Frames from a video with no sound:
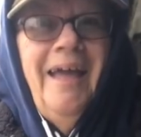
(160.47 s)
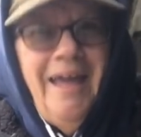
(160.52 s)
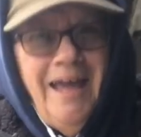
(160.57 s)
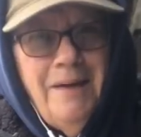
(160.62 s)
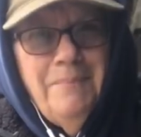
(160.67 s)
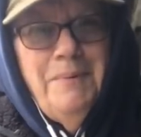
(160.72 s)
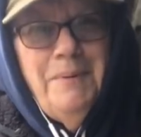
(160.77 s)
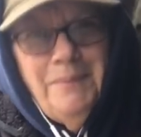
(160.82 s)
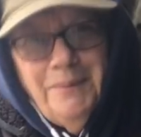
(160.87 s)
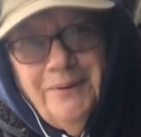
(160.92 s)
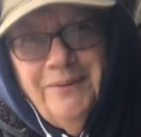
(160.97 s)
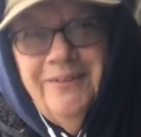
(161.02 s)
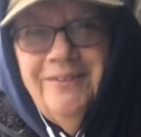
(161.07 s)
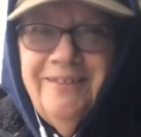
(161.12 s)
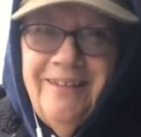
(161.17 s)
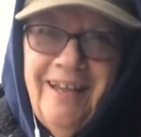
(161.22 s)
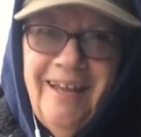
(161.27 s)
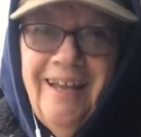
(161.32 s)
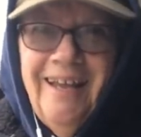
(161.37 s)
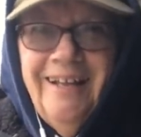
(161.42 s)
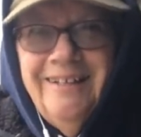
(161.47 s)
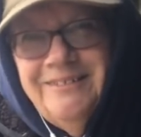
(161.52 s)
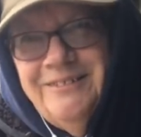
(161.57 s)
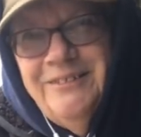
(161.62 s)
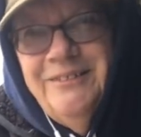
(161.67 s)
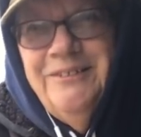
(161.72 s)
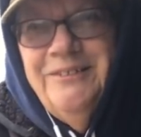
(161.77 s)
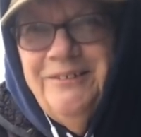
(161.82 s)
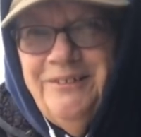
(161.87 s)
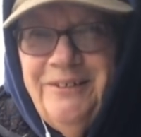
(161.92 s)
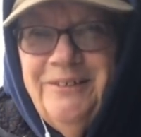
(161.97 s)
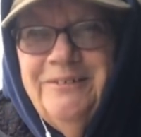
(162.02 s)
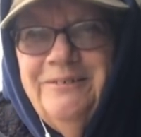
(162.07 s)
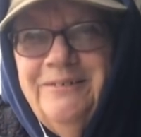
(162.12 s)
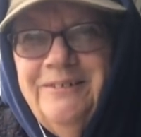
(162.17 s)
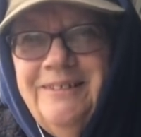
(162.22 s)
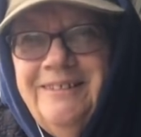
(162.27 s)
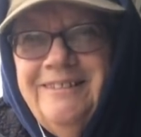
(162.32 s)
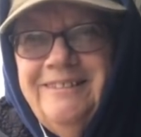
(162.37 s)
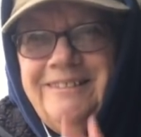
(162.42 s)
Happy birthday to you.
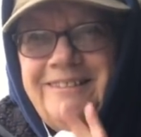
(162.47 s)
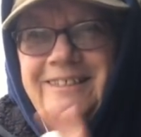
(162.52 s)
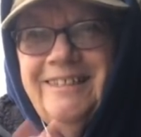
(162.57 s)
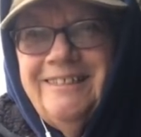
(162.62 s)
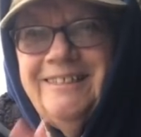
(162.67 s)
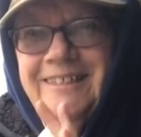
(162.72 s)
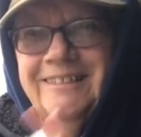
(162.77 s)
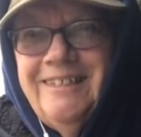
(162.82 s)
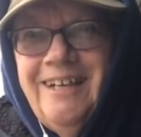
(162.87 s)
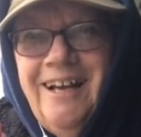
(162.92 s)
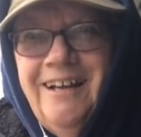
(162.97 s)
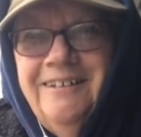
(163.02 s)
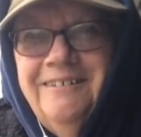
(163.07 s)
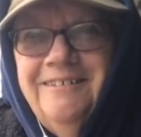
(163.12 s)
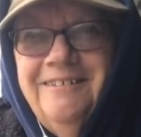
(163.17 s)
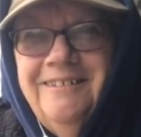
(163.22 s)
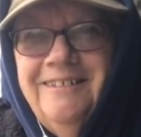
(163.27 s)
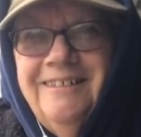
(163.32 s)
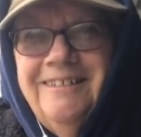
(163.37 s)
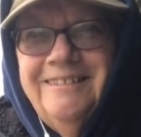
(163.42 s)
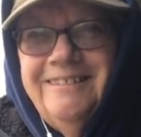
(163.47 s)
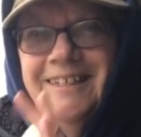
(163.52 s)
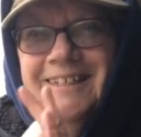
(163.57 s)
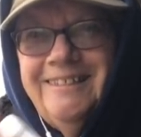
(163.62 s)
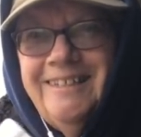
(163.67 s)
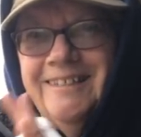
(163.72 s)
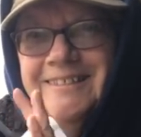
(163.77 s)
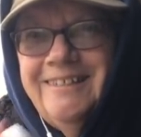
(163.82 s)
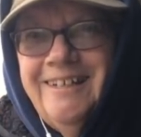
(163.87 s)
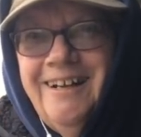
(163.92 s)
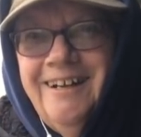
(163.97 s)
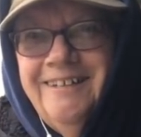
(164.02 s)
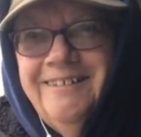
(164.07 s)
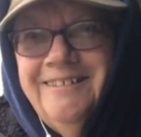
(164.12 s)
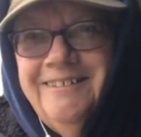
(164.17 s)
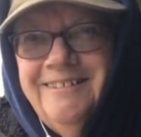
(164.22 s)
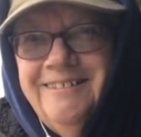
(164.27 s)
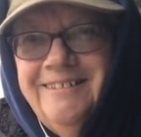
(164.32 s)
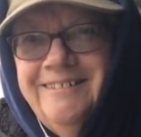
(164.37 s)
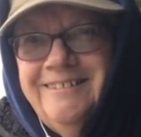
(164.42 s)
Cha-cha-cha. Cha-cha-cha.
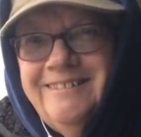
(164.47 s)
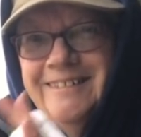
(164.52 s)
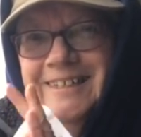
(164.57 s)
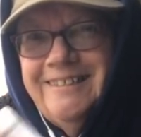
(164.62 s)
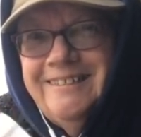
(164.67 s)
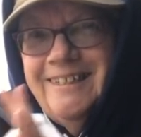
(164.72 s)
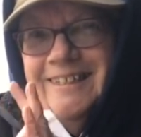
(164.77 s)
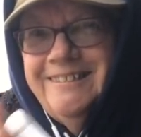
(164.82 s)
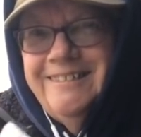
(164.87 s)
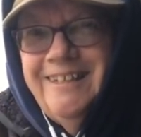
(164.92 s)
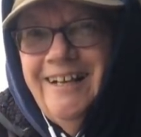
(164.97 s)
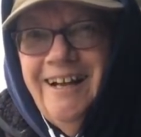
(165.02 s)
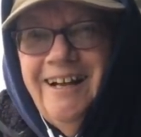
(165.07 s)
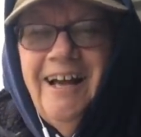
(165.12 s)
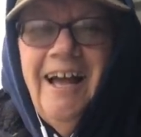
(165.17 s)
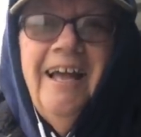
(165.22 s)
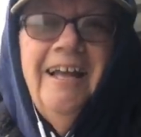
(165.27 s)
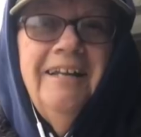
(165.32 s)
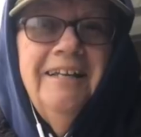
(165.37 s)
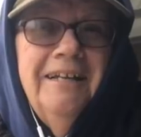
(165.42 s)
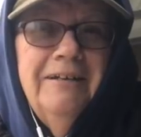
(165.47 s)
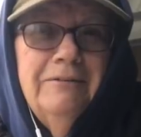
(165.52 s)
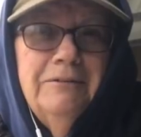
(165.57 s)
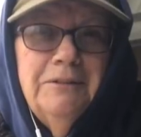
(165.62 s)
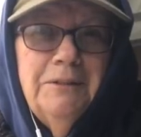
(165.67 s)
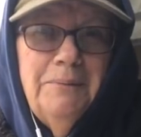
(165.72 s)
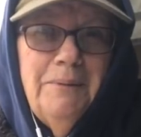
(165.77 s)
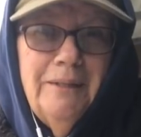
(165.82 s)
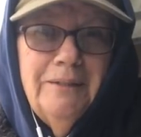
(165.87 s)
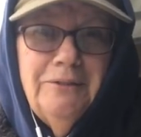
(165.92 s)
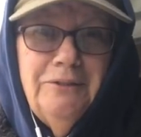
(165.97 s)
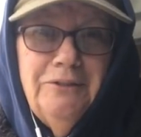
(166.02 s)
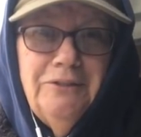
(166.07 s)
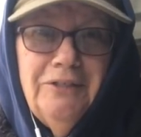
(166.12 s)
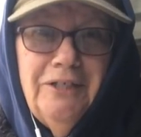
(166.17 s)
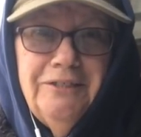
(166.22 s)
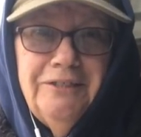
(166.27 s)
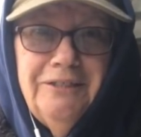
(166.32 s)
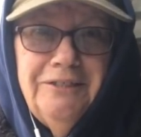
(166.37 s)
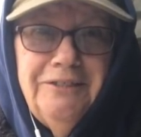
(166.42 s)
Cha-cha-cha. I had to give her some extra
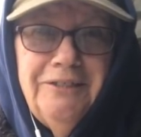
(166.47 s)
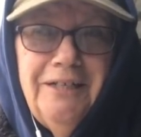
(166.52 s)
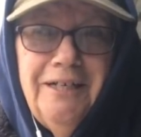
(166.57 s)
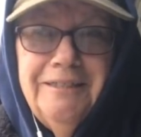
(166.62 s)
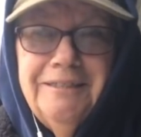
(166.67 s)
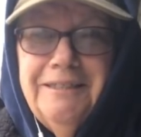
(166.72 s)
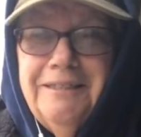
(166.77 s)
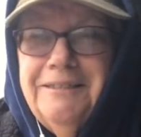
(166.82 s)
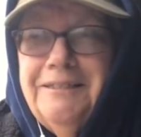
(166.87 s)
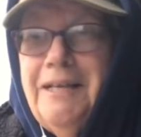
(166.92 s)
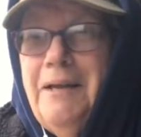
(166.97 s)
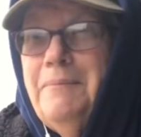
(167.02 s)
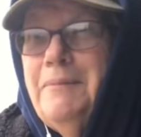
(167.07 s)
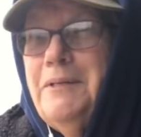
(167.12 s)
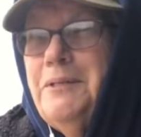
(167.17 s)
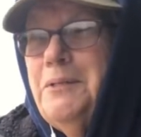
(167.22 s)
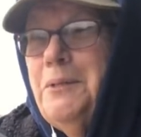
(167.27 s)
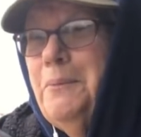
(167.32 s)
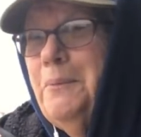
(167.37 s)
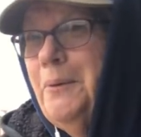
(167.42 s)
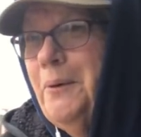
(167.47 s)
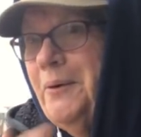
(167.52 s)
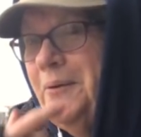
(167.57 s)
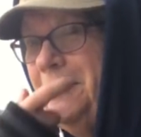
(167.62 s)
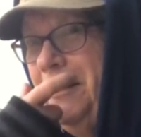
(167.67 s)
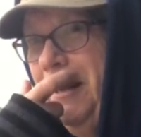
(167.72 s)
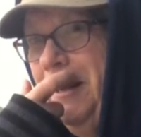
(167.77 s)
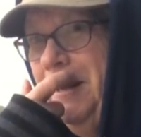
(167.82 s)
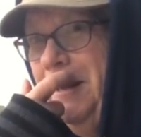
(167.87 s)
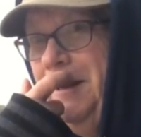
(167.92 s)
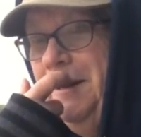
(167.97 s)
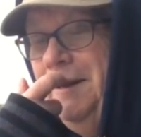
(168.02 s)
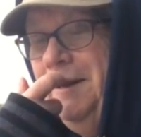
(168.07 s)
cha-cha-chas because I missed her birthday.